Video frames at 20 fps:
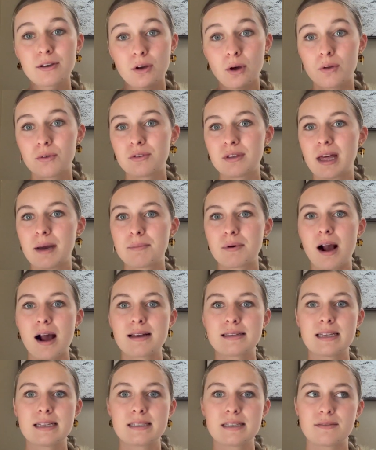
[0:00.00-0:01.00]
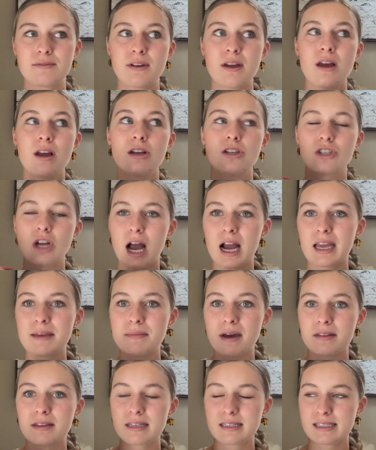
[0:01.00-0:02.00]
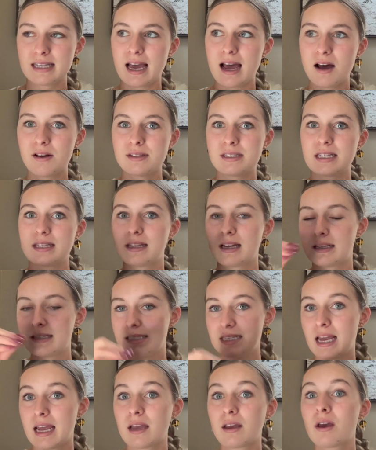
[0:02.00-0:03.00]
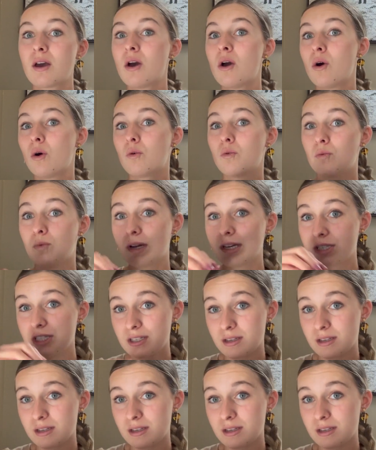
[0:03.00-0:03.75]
Go through that process of talking about the sounds and then saying which